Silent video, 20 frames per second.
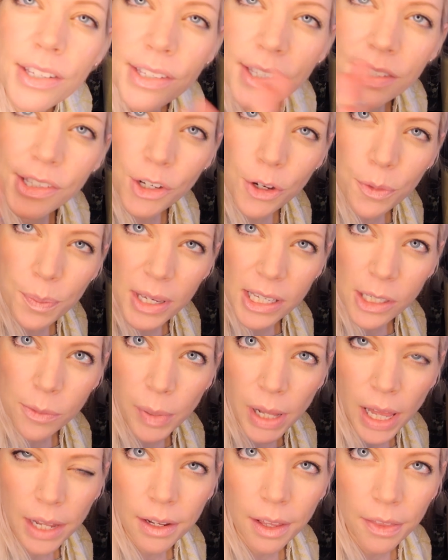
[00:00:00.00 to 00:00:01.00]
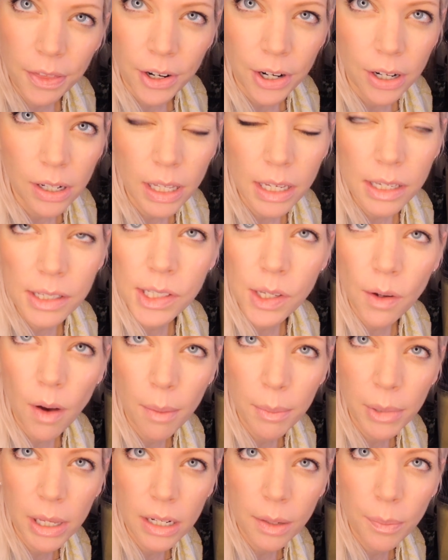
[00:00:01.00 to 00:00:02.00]
soup is blended thoroughly, so
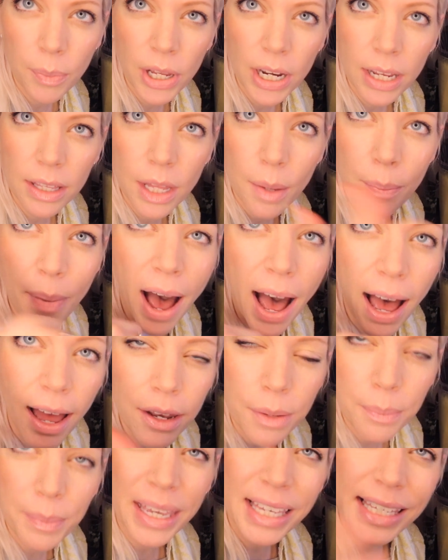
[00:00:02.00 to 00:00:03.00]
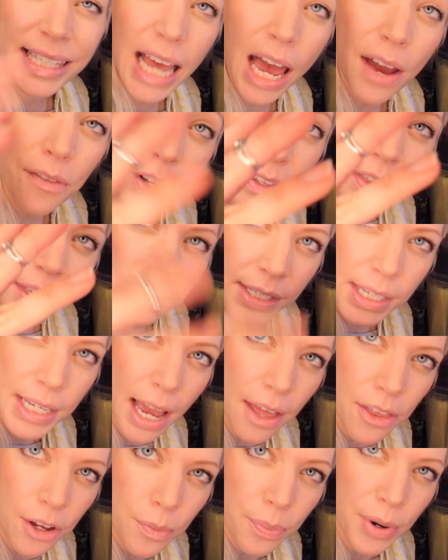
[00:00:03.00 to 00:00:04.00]
I'm gonna put it in the pot, mix everything
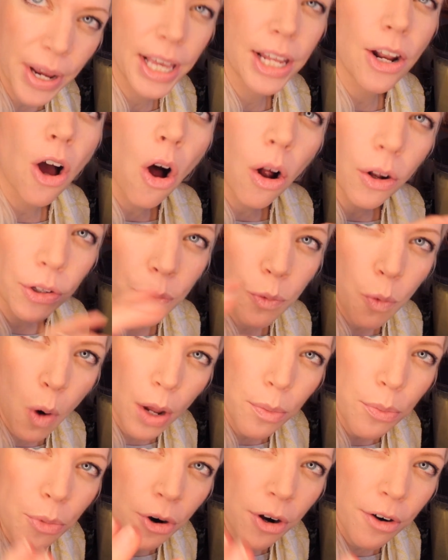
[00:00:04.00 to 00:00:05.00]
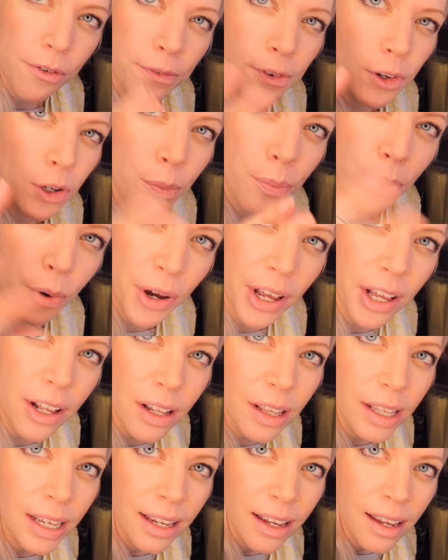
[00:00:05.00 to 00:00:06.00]
together, bring it all to one more full
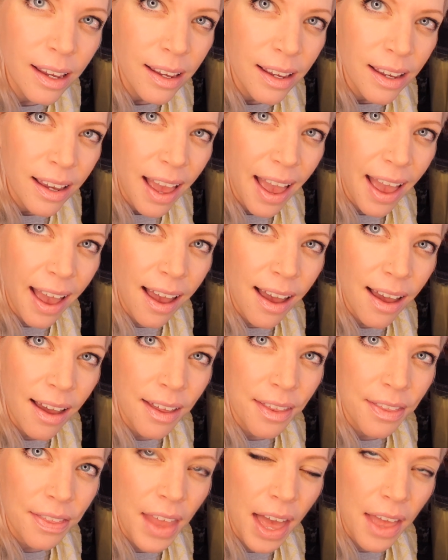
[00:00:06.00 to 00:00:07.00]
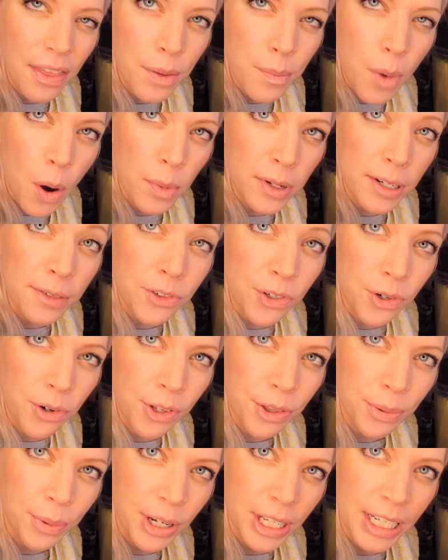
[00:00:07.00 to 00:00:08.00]
boil, and then the moment of
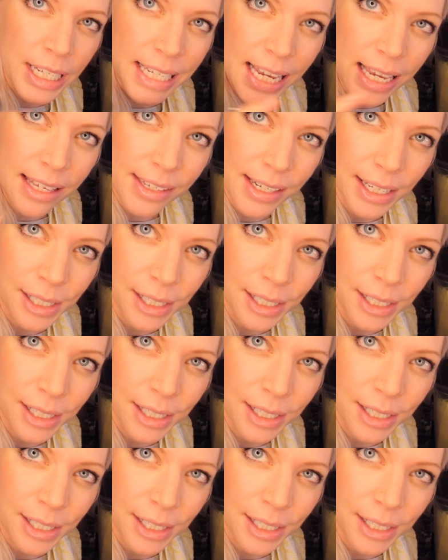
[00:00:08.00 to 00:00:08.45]
truth, we're gonna taste